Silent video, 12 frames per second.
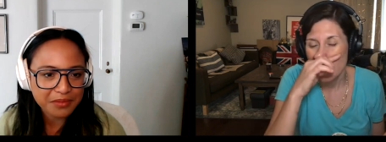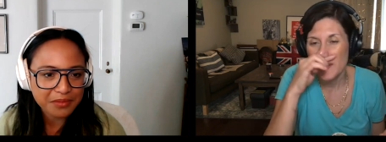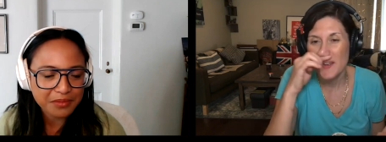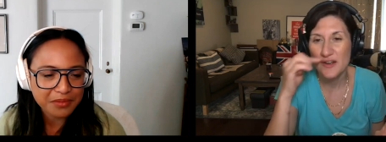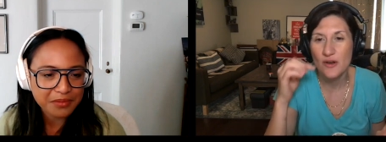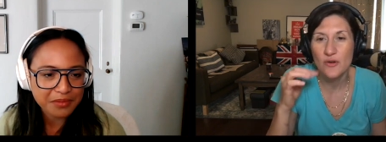
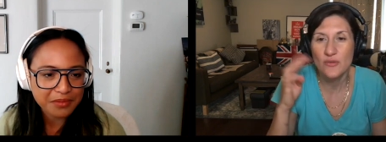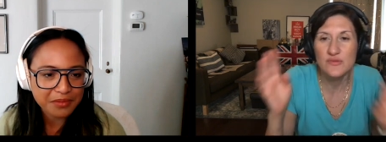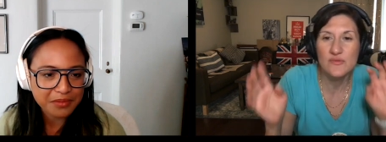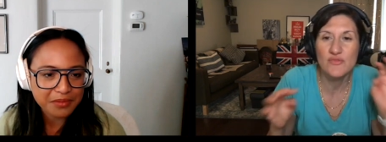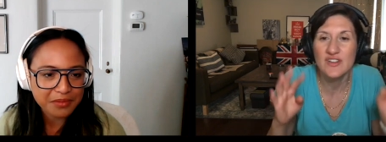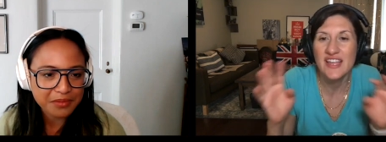Speaker 1: you know,
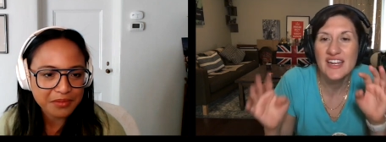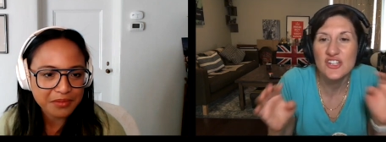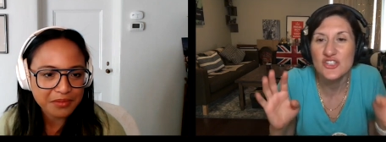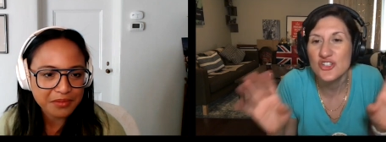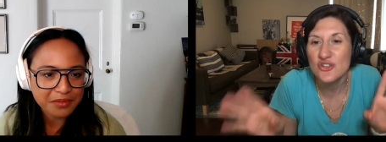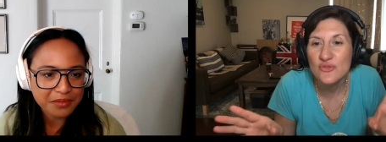
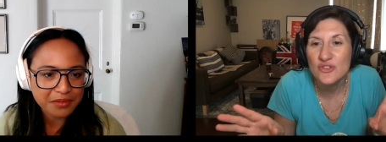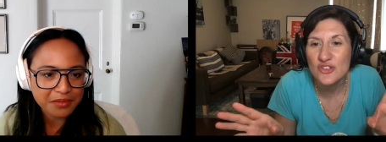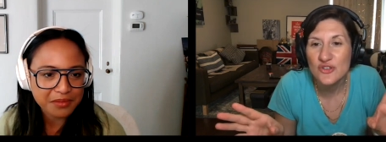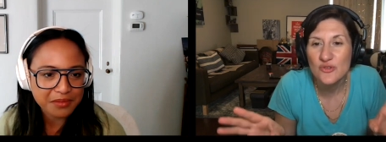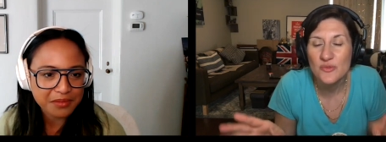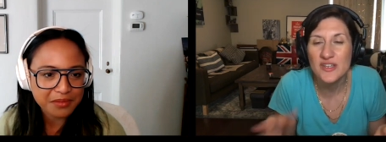related to
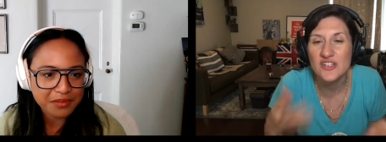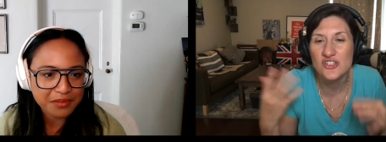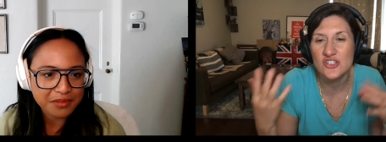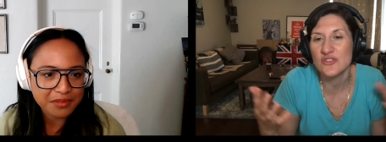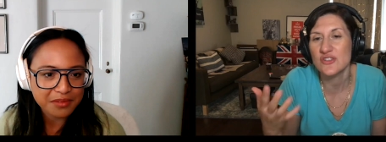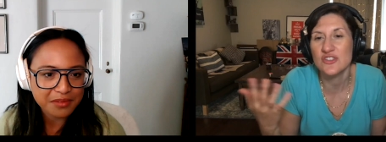you because
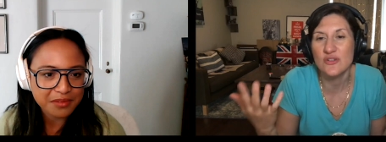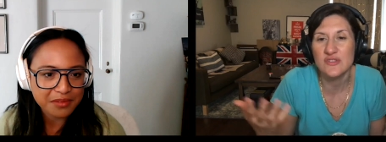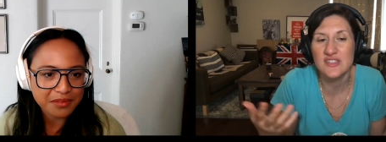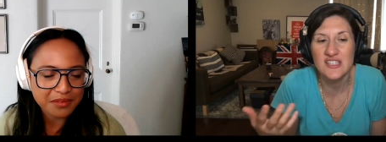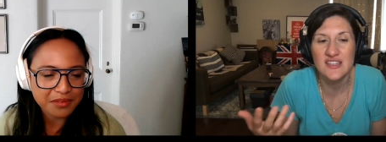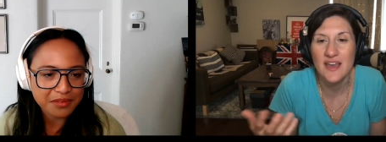you just don't
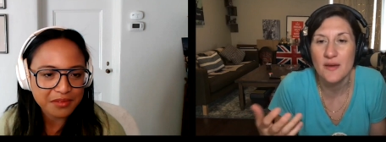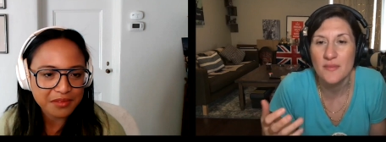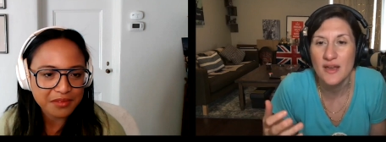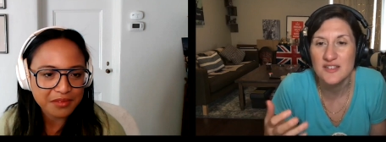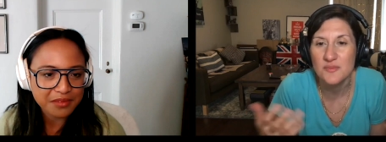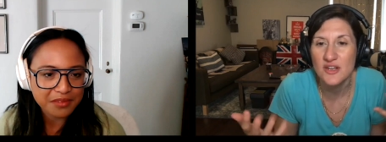see that
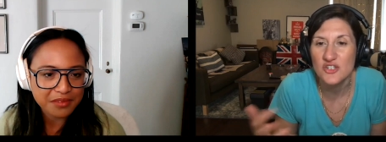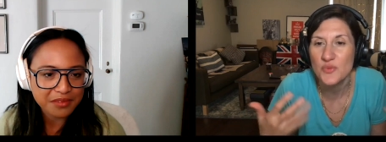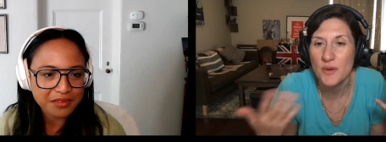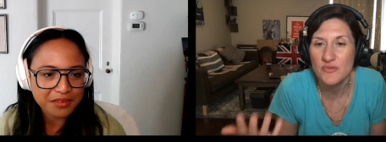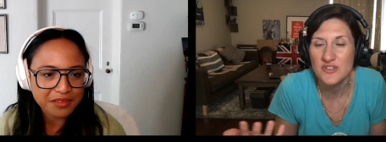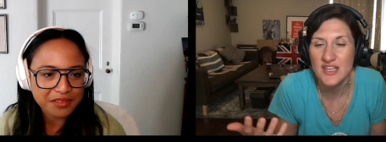as much
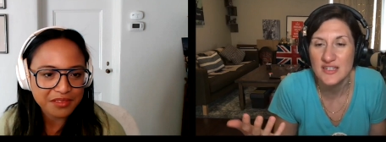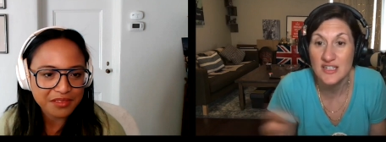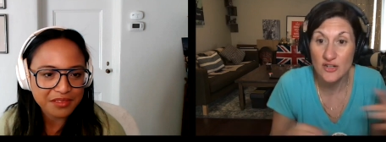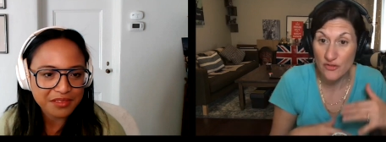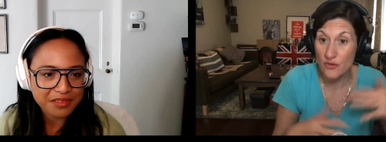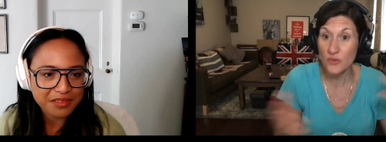
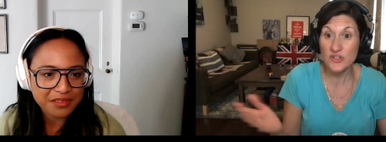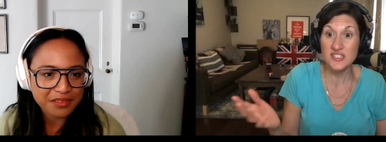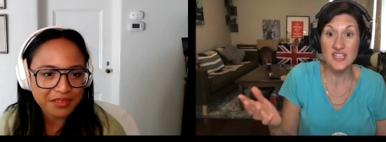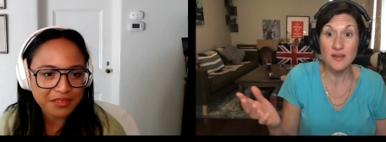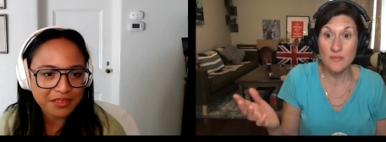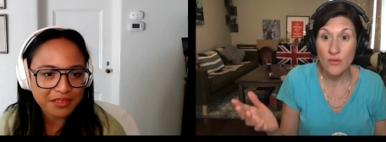represented. Although we're
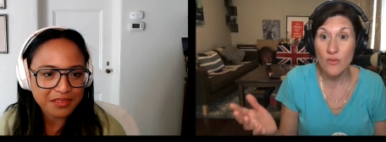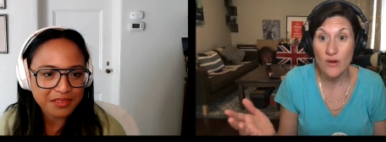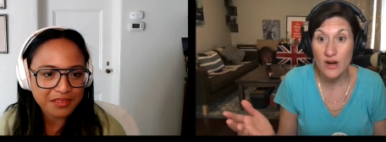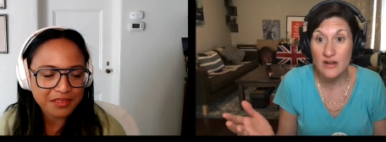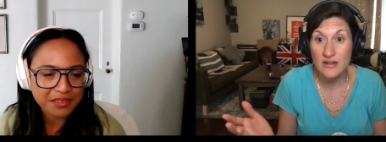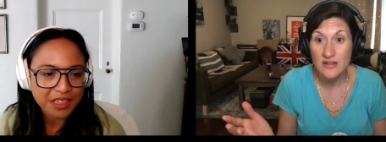seeing
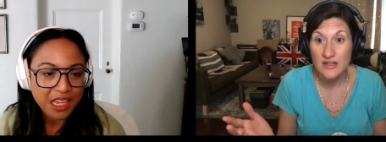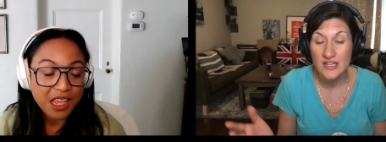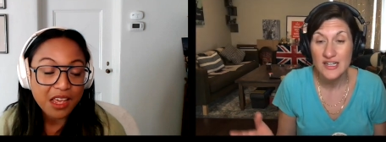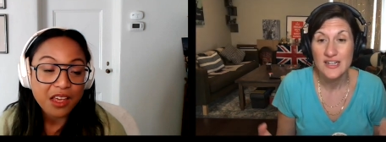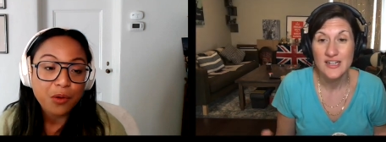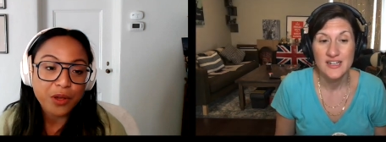more.
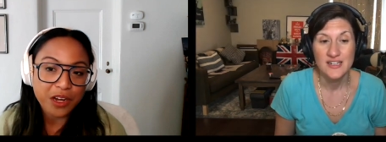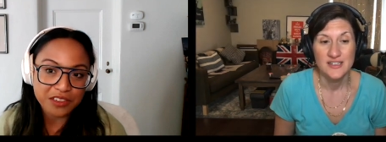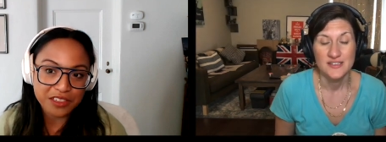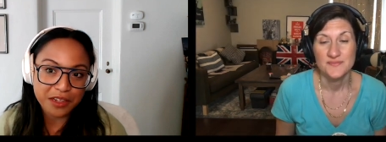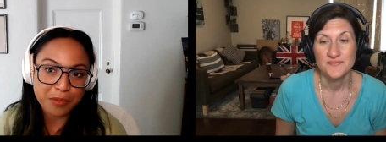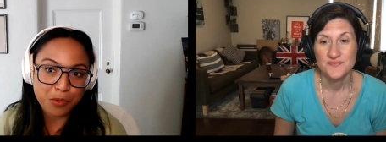
Speaker 2: We
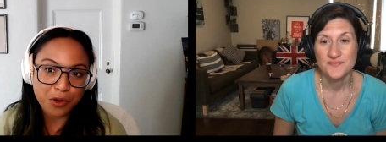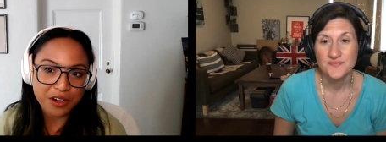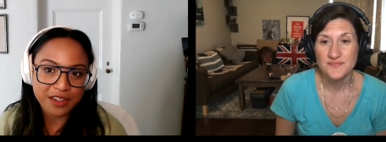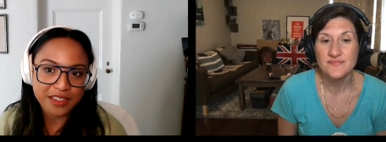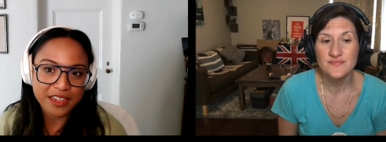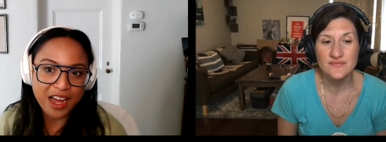are seeing
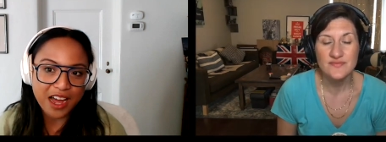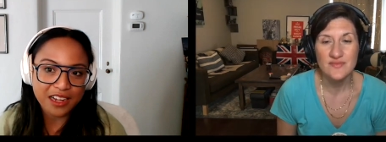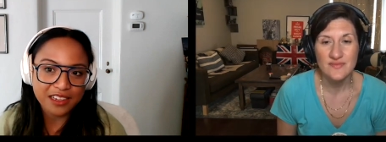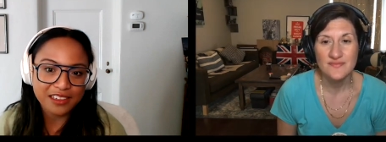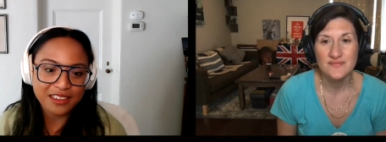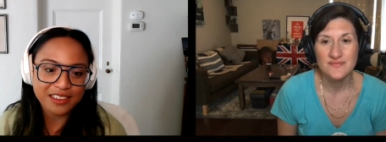more.
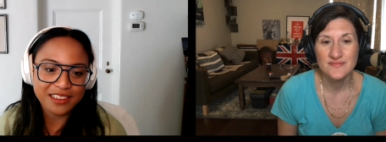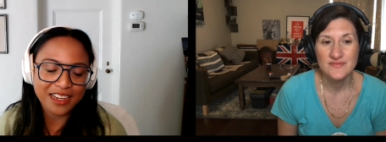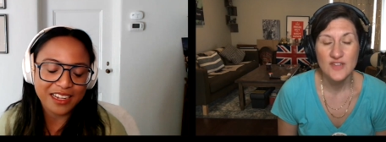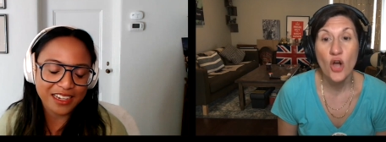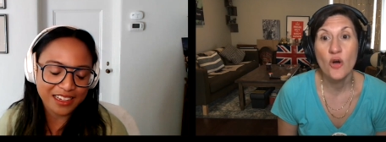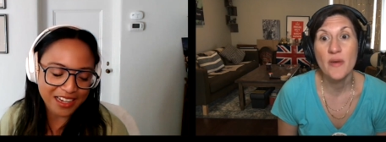Yeah. Yeah,
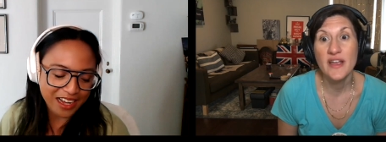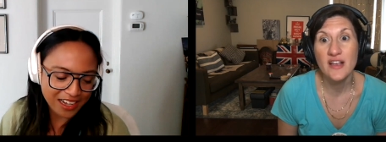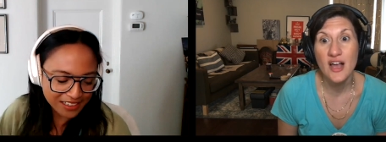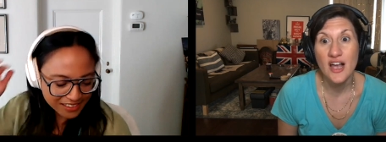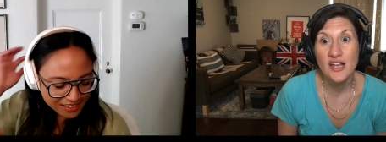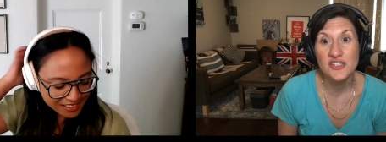oh yeah, oh my yeah.
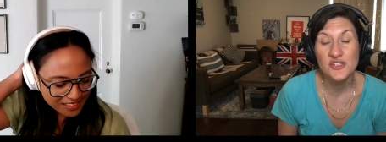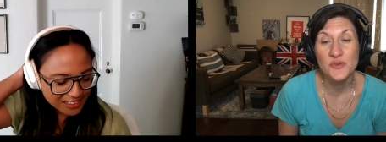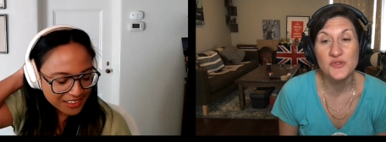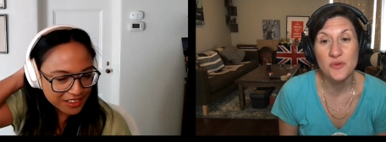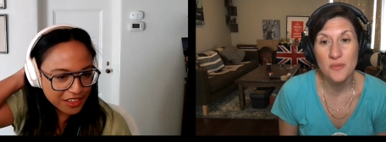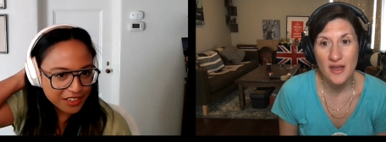
Speaker 1: gosh,
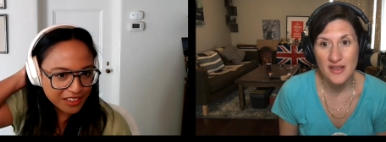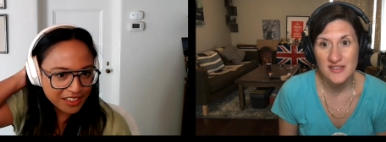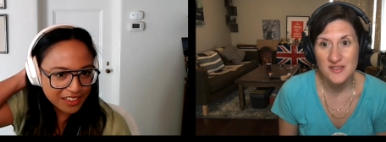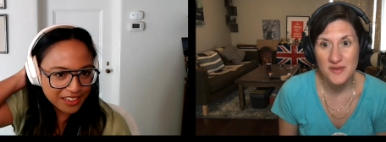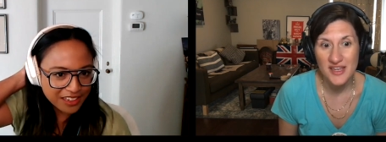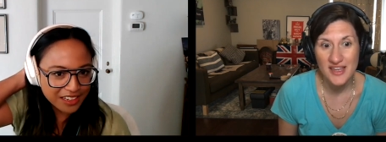which
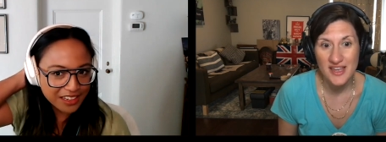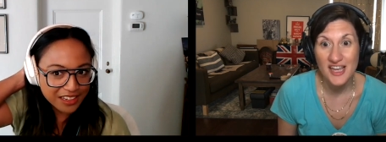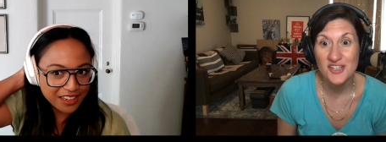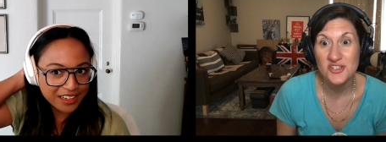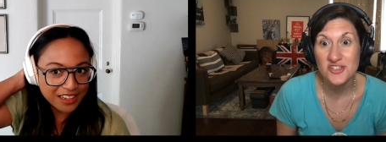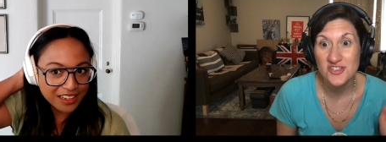reminds me,
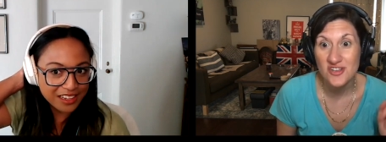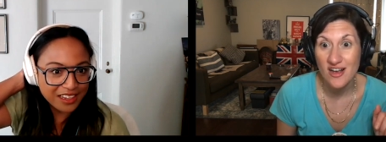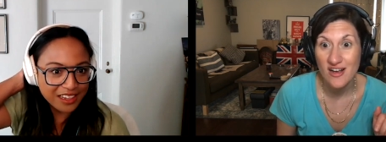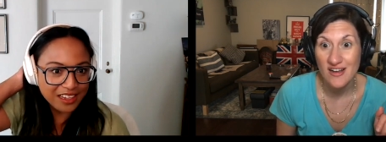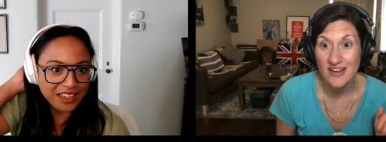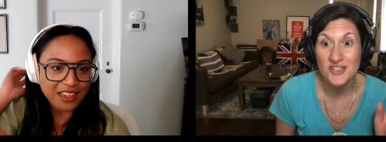I just
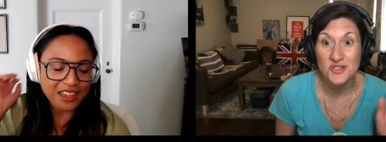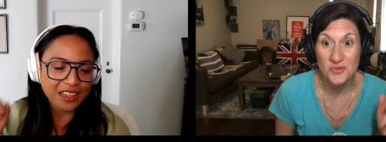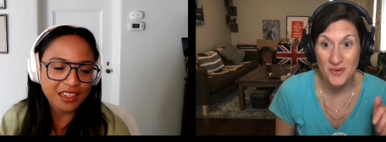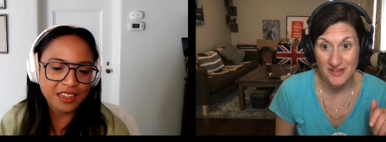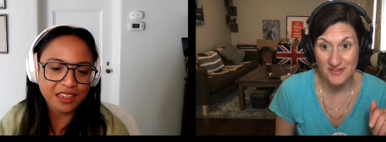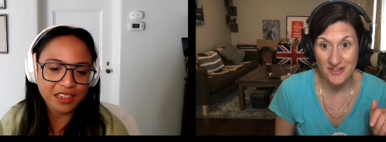saw a
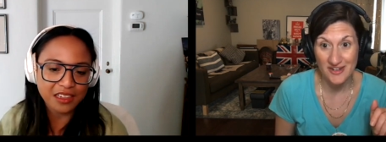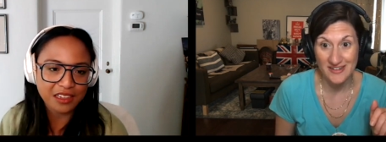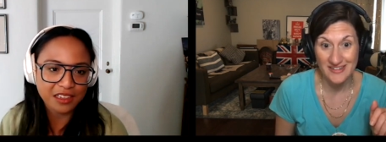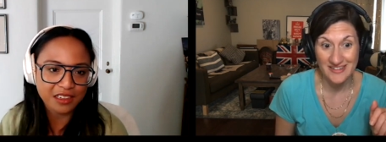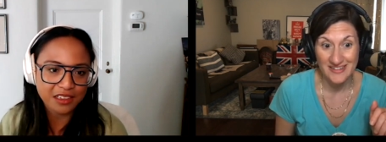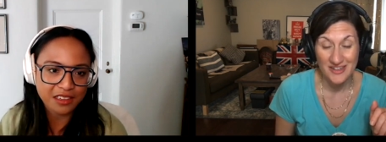
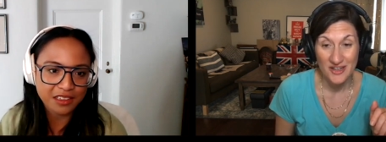trailer